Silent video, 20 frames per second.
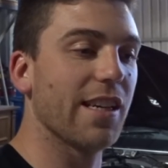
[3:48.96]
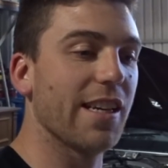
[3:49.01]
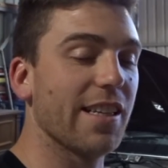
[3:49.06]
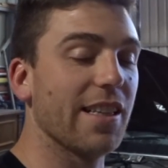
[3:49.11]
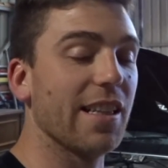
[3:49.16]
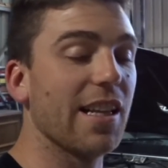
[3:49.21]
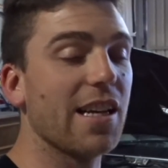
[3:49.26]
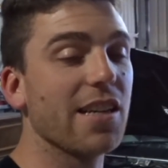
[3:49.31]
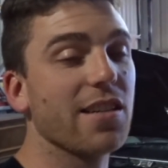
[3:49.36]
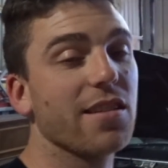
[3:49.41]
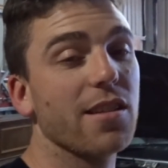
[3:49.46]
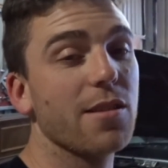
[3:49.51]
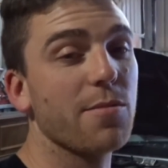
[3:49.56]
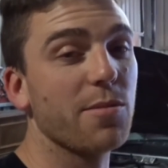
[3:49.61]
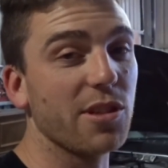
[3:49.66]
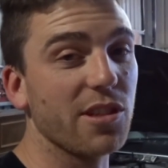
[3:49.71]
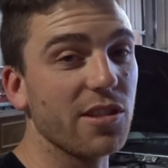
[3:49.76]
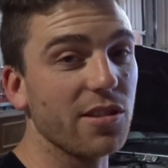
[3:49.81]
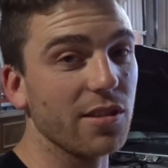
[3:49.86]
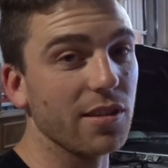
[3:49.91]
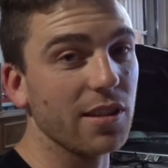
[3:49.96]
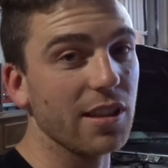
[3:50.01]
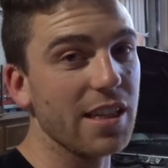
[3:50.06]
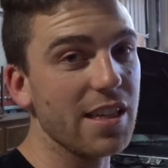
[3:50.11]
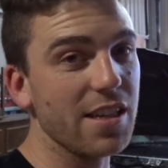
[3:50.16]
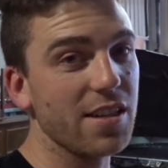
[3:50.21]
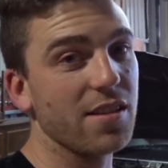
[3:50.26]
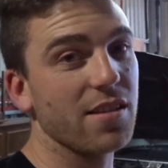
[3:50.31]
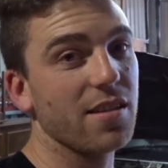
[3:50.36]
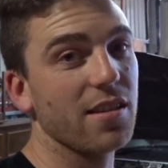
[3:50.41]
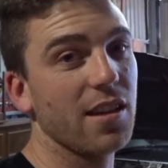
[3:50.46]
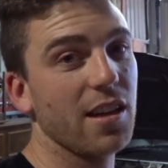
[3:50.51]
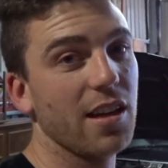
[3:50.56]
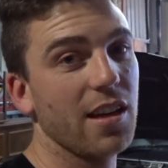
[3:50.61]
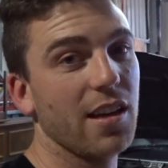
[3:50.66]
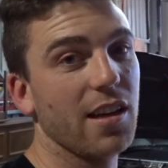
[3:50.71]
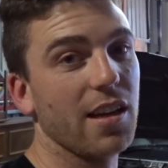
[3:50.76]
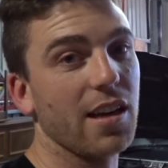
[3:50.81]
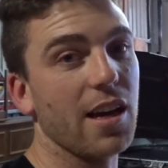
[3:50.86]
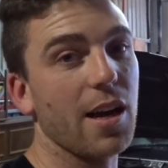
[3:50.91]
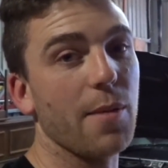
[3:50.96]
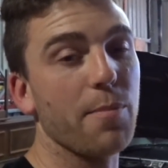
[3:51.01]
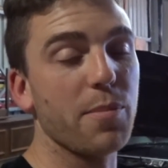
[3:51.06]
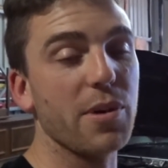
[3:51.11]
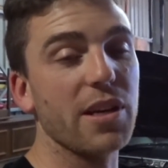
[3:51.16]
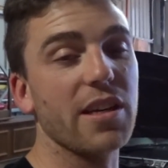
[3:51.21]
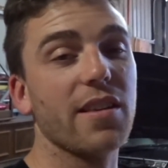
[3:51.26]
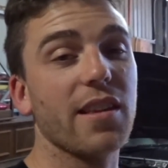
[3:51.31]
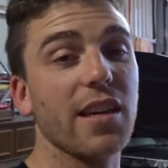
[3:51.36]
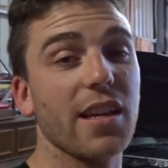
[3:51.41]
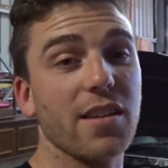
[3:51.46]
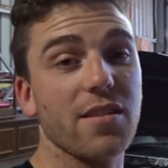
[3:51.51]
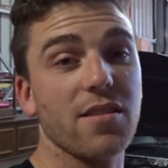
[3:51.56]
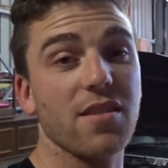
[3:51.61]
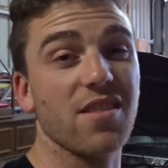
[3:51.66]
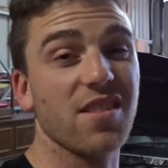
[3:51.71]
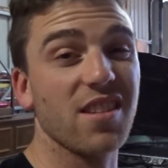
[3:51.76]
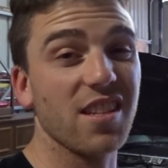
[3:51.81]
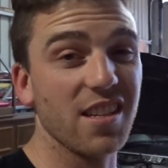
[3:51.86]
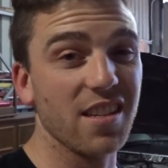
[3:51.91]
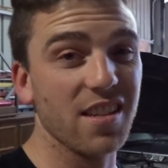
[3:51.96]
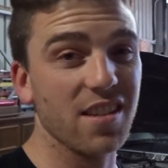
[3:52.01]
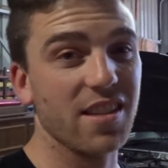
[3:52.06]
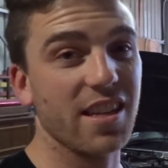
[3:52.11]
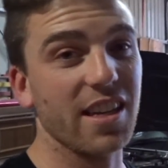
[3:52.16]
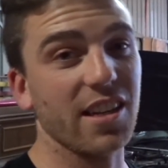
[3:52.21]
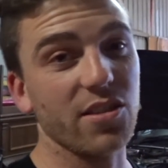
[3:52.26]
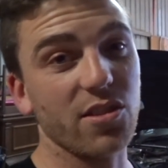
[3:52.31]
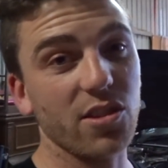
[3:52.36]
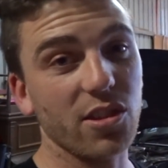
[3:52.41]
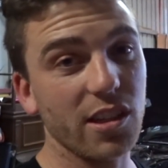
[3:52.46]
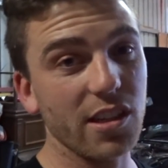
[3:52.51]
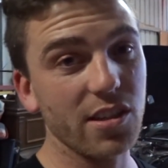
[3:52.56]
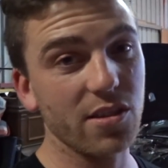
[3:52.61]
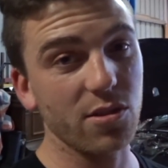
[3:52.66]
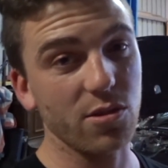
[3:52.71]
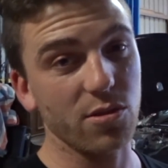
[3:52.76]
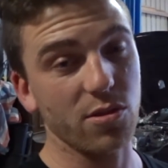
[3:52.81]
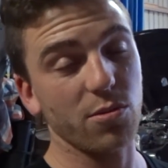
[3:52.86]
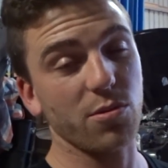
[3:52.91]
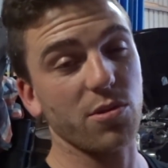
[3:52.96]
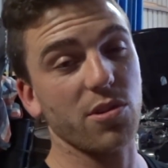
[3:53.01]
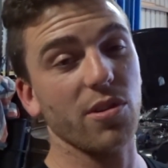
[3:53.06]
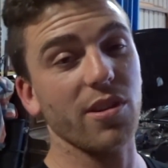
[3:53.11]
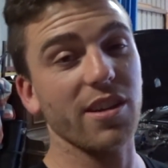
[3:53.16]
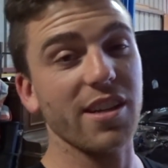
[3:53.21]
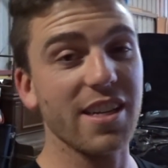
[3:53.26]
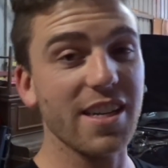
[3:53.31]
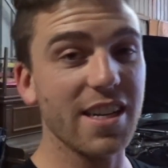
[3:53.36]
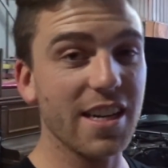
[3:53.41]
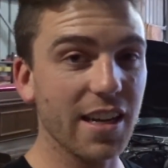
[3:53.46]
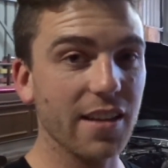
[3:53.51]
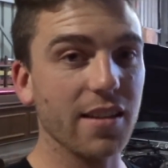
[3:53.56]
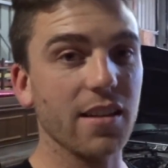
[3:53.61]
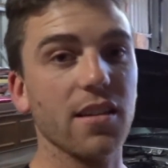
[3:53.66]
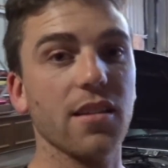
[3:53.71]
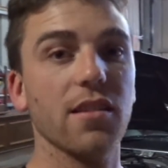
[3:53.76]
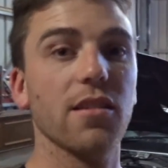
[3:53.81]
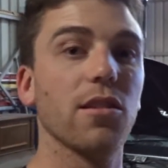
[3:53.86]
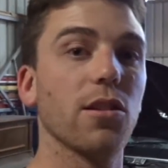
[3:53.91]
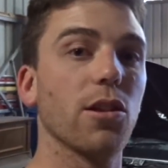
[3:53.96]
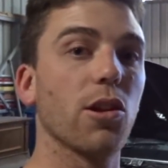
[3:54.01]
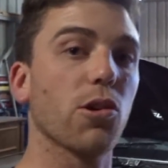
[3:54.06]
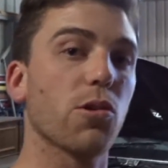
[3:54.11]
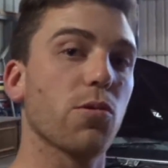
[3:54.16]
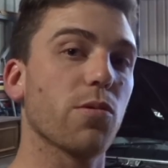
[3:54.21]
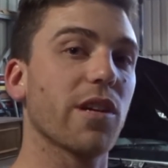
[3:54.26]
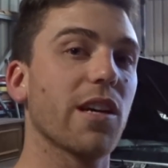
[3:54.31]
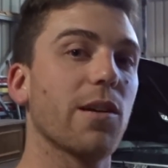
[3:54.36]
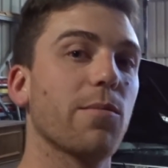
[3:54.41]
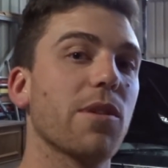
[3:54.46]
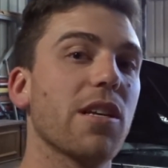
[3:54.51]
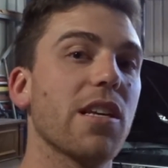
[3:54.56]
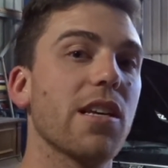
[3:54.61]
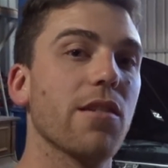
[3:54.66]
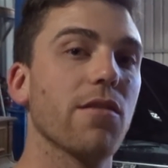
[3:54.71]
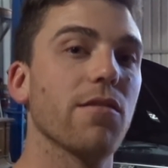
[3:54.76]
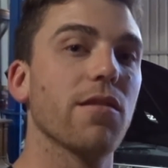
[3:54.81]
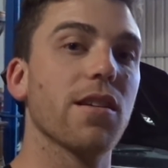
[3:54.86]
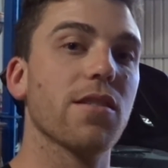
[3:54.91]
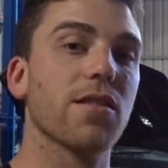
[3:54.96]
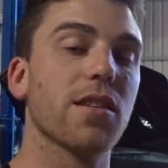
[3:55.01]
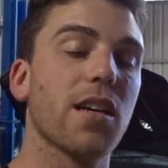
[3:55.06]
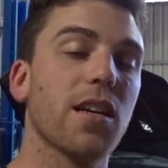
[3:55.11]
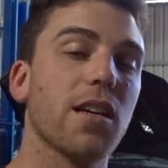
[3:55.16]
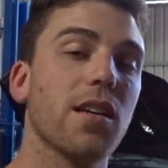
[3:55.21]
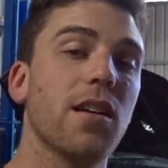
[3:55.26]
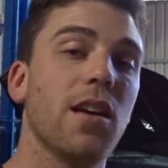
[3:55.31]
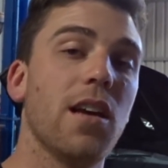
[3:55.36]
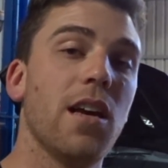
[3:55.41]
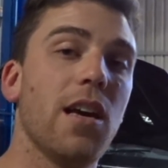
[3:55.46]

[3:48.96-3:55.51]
And lastly but not least, a big thanks to City Discount Tyres, who's also another local company here in SA.